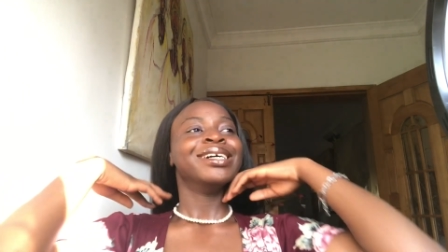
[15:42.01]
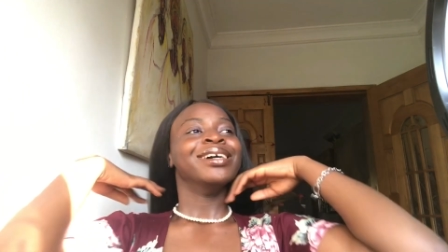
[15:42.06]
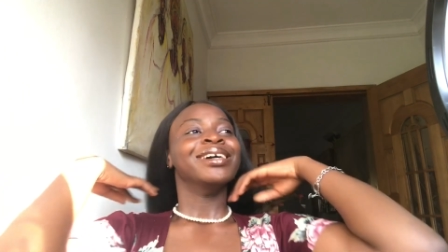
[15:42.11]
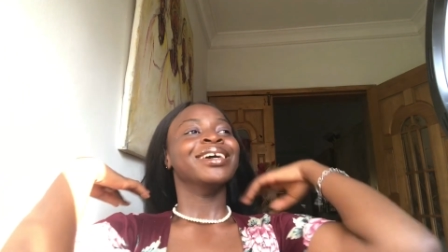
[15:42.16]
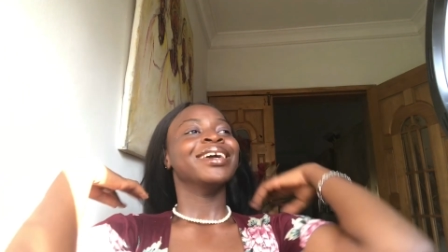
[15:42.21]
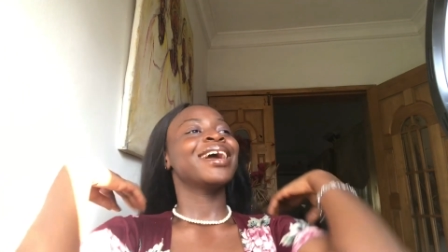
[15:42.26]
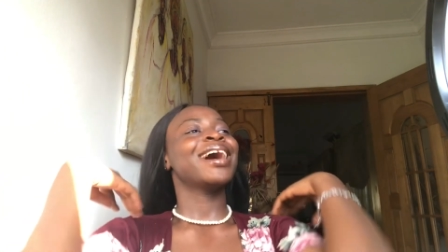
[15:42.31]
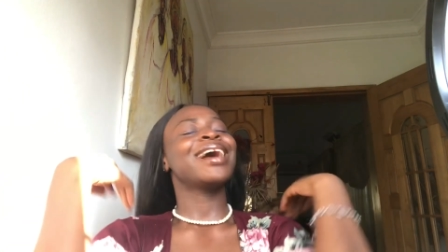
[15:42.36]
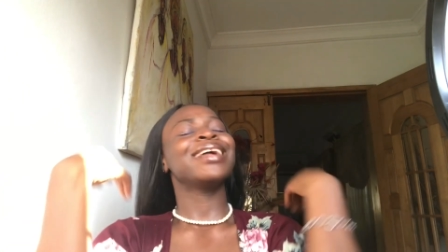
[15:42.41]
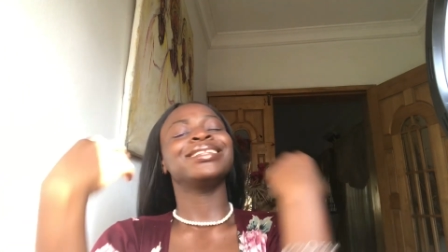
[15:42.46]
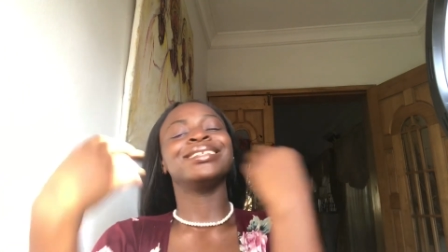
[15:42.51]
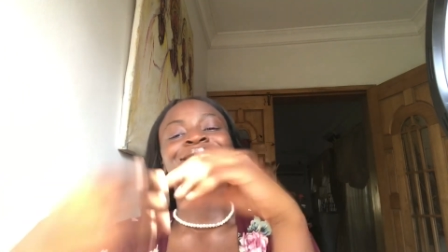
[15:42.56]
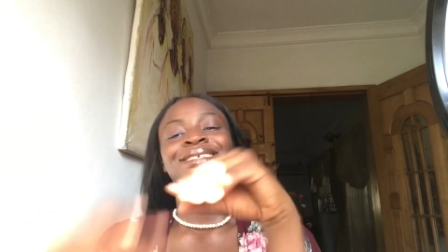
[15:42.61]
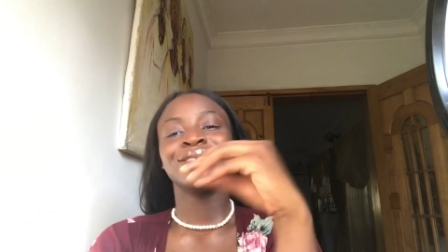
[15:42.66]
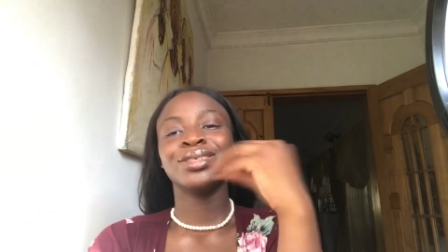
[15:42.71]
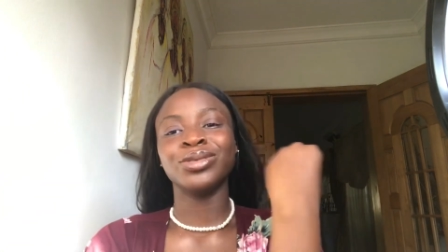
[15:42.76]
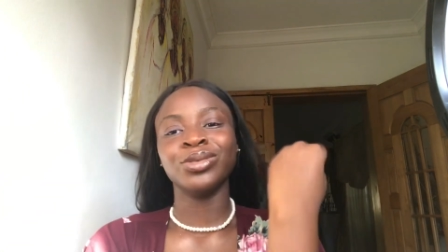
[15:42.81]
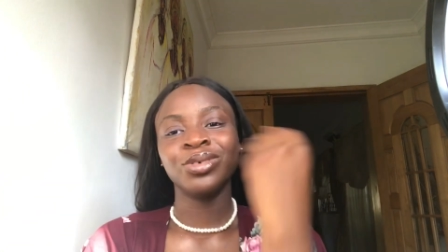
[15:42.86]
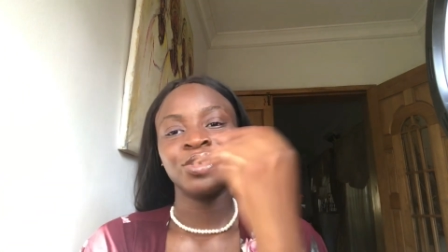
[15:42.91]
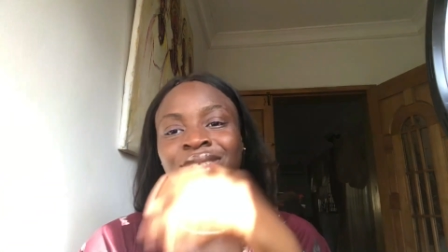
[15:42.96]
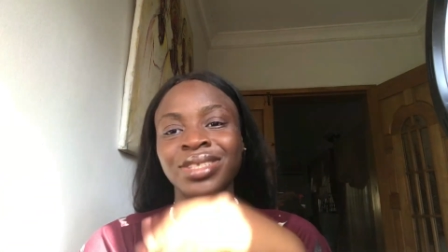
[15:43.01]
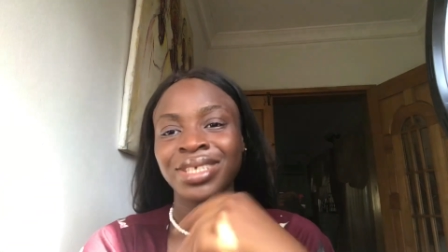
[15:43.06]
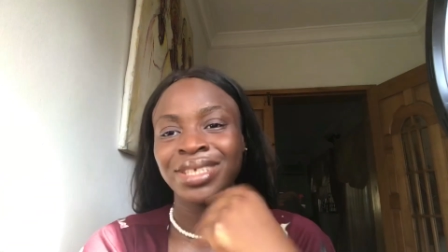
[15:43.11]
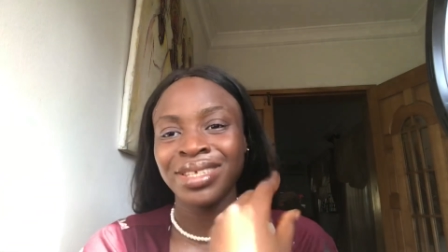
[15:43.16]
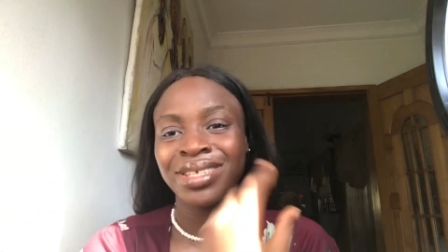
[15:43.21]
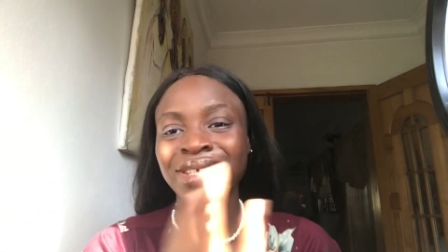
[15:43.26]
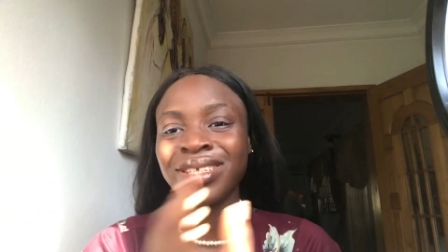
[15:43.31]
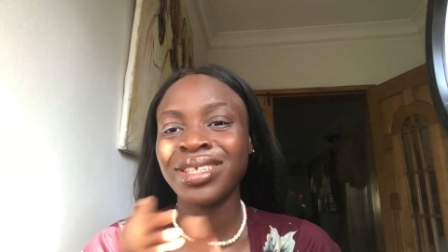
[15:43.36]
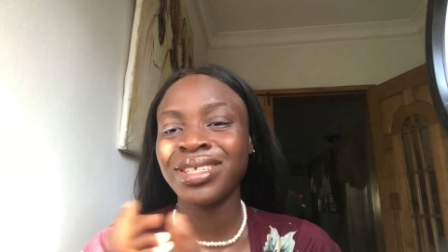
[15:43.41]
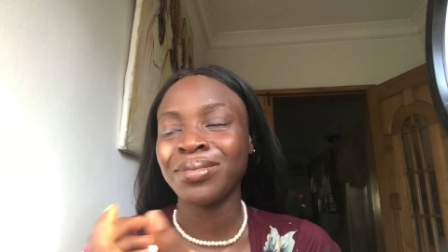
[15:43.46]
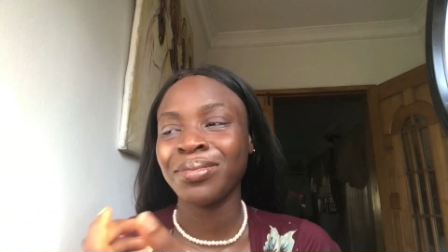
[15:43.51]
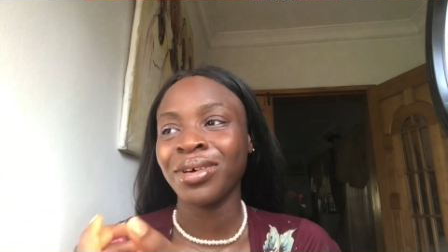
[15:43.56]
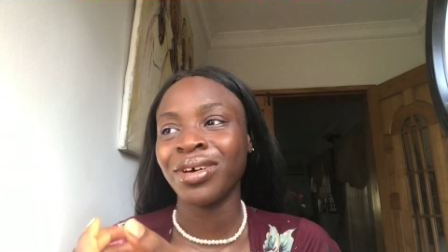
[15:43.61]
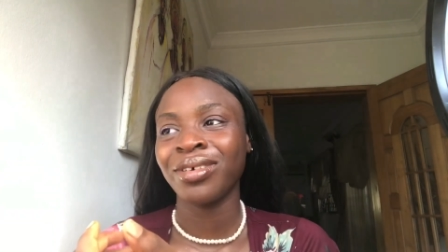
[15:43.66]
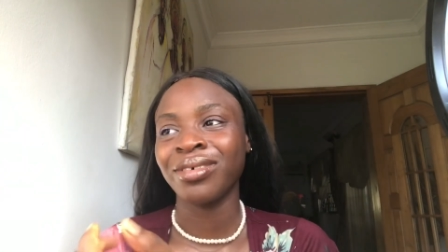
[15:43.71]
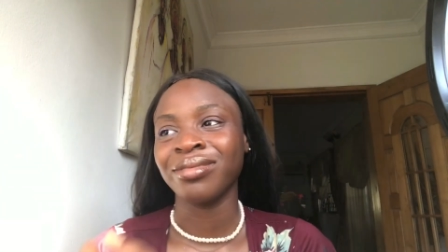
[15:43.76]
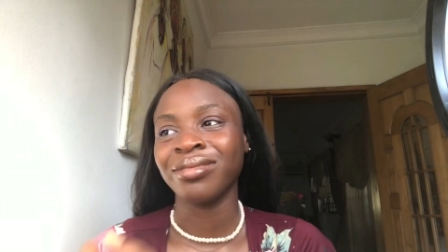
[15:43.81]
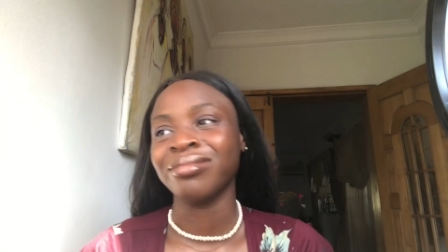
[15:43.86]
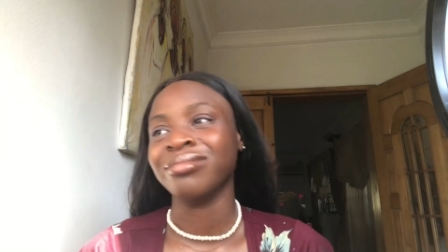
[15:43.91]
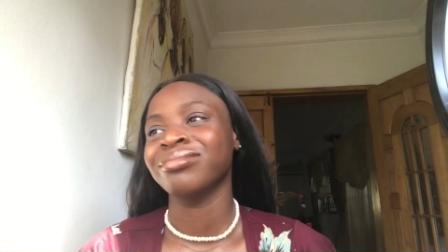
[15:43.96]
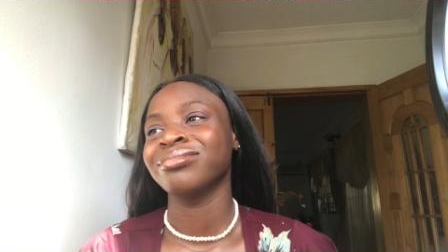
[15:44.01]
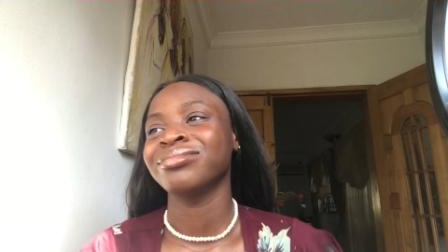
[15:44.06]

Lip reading: It had this nauseating smell.